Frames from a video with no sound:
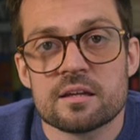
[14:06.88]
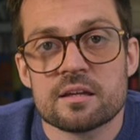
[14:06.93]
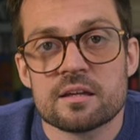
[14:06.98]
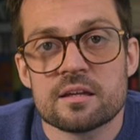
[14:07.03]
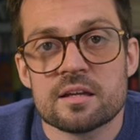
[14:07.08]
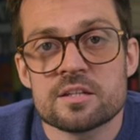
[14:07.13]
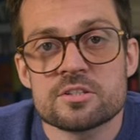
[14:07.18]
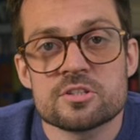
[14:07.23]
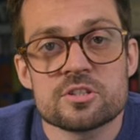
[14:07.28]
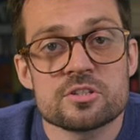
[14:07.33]

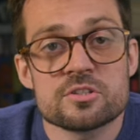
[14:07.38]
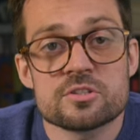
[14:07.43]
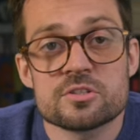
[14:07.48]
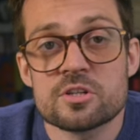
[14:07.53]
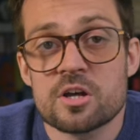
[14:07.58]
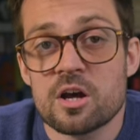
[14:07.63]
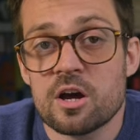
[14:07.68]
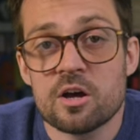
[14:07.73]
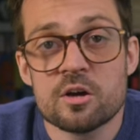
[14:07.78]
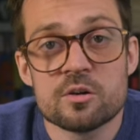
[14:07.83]
has just
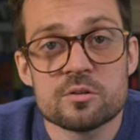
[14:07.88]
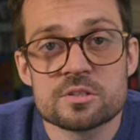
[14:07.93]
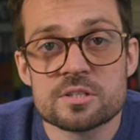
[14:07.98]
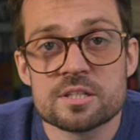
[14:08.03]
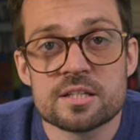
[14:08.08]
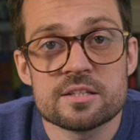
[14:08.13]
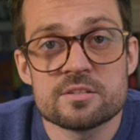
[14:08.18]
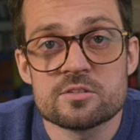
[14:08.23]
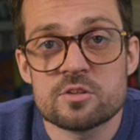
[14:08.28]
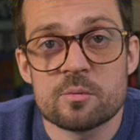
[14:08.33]

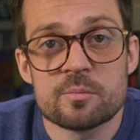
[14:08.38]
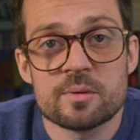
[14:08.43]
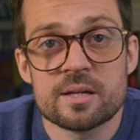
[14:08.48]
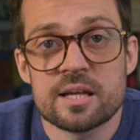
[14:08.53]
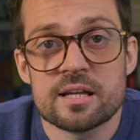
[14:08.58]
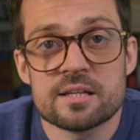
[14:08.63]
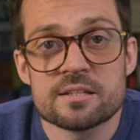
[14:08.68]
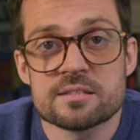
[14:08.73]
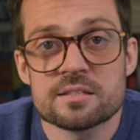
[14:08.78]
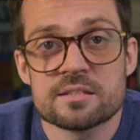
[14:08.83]
totally
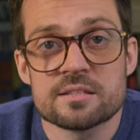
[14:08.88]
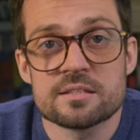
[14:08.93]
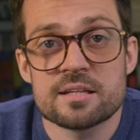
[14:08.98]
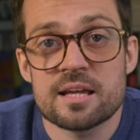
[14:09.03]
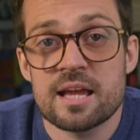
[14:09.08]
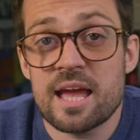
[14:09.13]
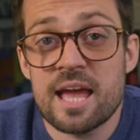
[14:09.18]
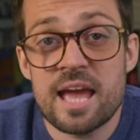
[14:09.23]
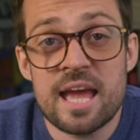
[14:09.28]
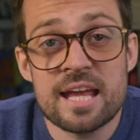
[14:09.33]
dominated
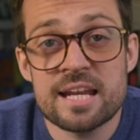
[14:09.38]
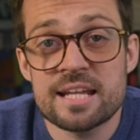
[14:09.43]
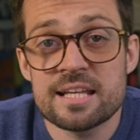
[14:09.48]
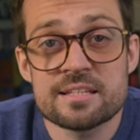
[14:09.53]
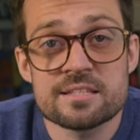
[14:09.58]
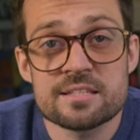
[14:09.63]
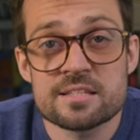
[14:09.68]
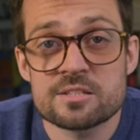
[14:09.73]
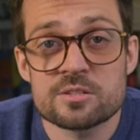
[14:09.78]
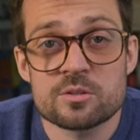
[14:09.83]
any
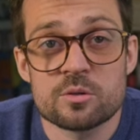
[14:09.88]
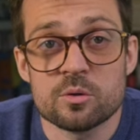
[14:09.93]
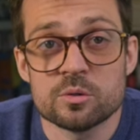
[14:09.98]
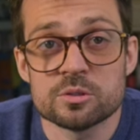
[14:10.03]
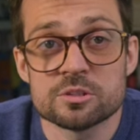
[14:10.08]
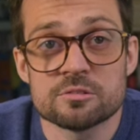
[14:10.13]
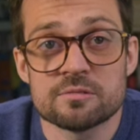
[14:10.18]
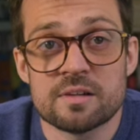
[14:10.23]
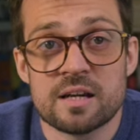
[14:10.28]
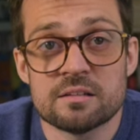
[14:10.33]

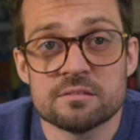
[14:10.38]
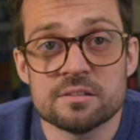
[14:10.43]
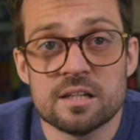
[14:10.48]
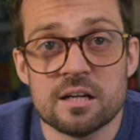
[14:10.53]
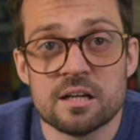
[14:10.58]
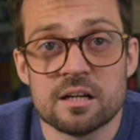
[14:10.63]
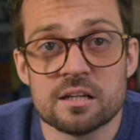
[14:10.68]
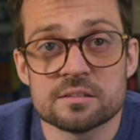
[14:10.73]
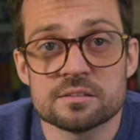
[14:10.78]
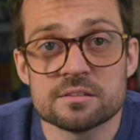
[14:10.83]
discourse around
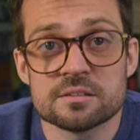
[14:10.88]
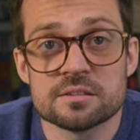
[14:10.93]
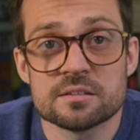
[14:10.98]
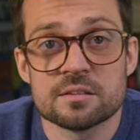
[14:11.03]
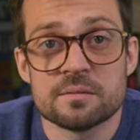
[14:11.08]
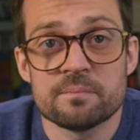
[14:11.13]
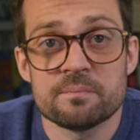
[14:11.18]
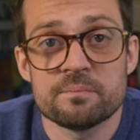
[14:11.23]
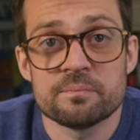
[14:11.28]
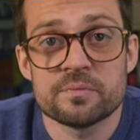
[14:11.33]
art.
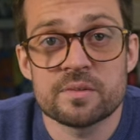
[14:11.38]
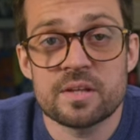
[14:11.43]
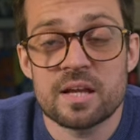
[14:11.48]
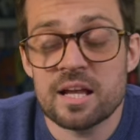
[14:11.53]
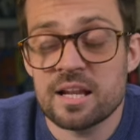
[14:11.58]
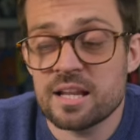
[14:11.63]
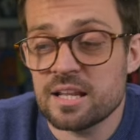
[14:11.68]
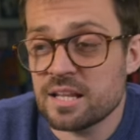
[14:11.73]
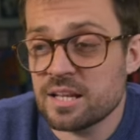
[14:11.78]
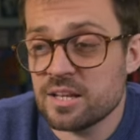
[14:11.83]

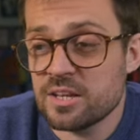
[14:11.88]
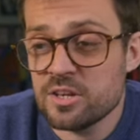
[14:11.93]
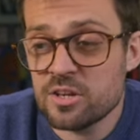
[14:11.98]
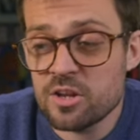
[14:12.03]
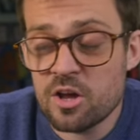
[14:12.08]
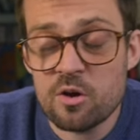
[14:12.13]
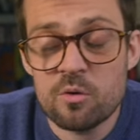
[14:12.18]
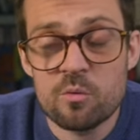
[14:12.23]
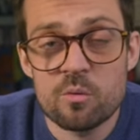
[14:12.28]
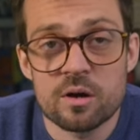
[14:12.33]
And
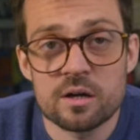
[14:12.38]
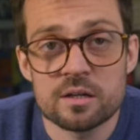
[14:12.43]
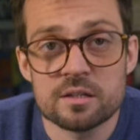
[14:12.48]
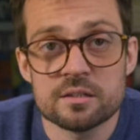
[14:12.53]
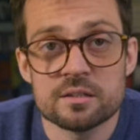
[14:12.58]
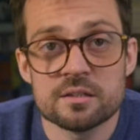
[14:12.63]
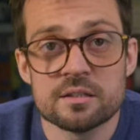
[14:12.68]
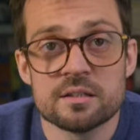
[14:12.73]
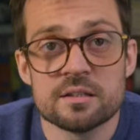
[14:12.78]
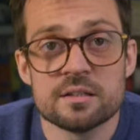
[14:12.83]
no
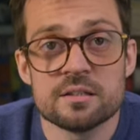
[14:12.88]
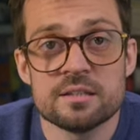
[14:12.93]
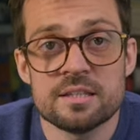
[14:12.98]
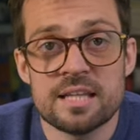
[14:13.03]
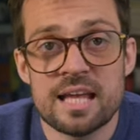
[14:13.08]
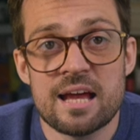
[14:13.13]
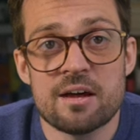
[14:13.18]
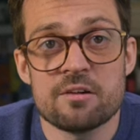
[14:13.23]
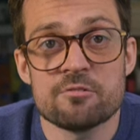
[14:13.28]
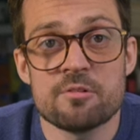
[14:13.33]
one
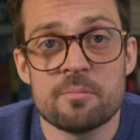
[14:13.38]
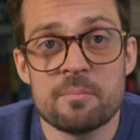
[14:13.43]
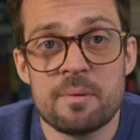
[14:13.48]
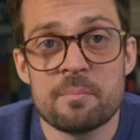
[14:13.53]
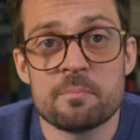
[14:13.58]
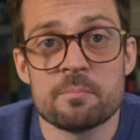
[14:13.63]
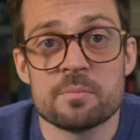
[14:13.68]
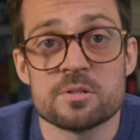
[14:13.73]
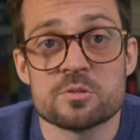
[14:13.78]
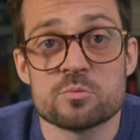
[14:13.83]
now
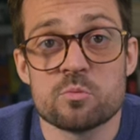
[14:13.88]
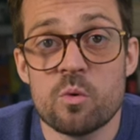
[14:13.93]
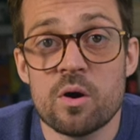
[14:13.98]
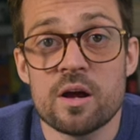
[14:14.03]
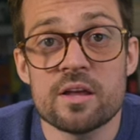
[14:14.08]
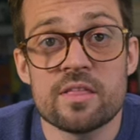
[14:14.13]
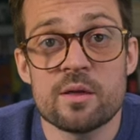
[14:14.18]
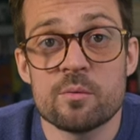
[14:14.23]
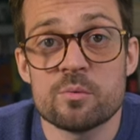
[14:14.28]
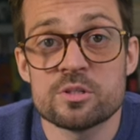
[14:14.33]
remembers
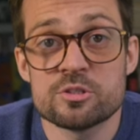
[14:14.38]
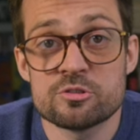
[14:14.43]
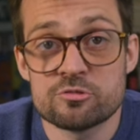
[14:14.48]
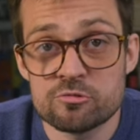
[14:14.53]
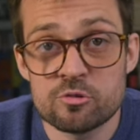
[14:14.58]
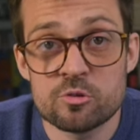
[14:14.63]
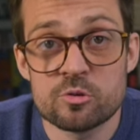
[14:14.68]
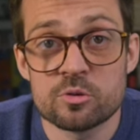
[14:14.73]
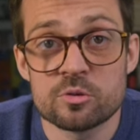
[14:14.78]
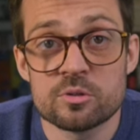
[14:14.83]
why they were
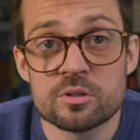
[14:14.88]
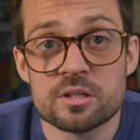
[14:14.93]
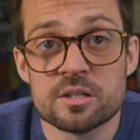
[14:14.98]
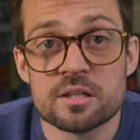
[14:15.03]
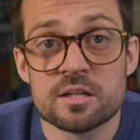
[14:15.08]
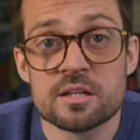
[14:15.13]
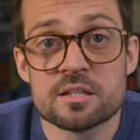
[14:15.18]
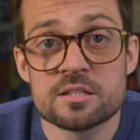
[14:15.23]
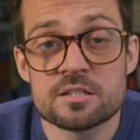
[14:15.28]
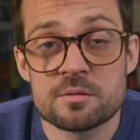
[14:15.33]
drawn
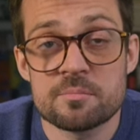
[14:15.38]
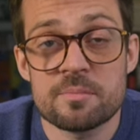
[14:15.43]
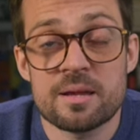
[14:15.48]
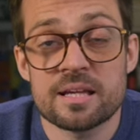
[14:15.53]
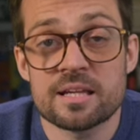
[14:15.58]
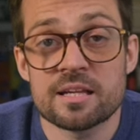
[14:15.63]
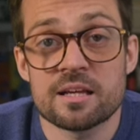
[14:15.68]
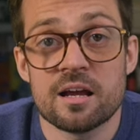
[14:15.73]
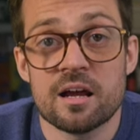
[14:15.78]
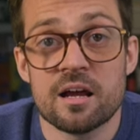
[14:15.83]
to
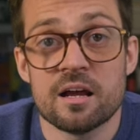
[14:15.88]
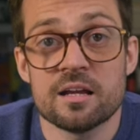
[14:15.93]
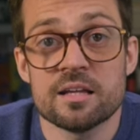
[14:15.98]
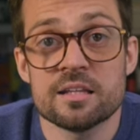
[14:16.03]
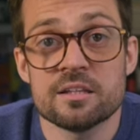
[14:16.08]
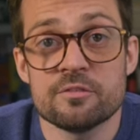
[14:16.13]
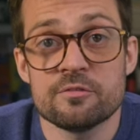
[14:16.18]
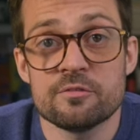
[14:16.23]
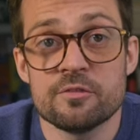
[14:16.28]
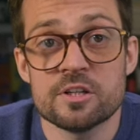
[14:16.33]
making art
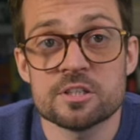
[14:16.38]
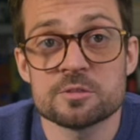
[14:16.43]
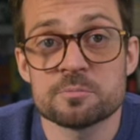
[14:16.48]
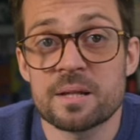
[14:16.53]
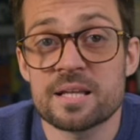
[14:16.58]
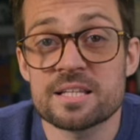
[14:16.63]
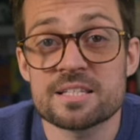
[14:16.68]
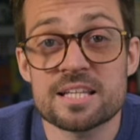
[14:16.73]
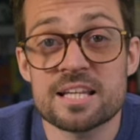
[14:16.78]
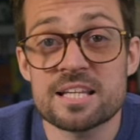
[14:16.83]
in the first
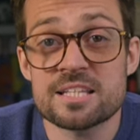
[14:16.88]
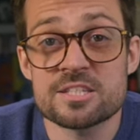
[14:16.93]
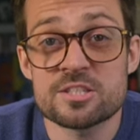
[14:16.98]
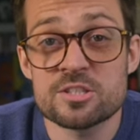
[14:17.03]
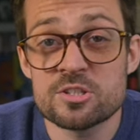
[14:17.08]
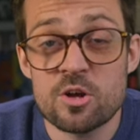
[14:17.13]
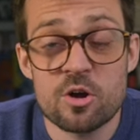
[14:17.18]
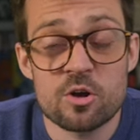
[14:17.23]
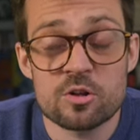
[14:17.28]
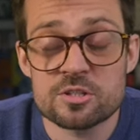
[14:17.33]
place. It's
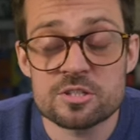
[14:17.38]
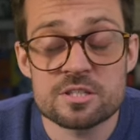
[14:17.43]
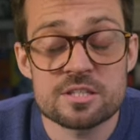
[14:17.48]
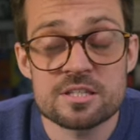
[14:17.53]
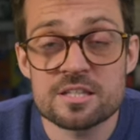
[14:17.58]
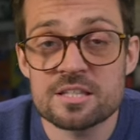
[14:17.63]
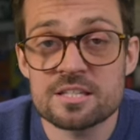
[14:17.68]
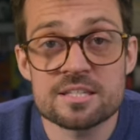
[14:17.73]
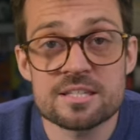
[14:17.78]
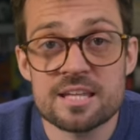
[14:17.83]
not
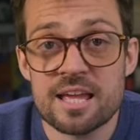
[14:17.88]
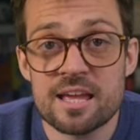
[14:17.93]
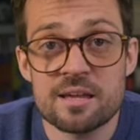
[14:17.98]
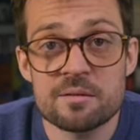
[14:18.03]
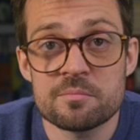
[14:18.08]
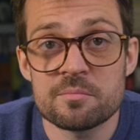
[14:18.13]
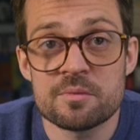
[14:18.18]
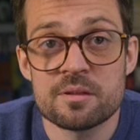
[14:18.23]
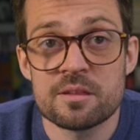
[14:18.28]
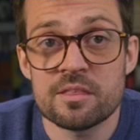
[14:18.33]
the
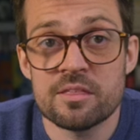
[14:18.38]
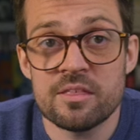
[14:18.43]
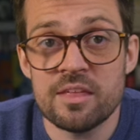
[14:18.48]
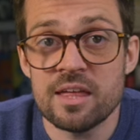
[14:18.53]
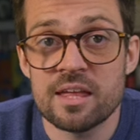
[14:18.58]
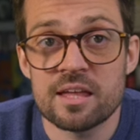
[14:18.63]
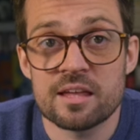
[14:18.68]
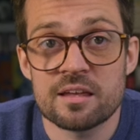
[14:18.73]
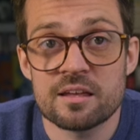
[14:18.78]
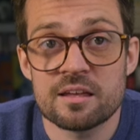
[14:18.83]
same
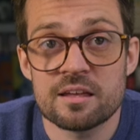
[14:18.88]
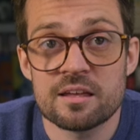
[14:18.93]
thing.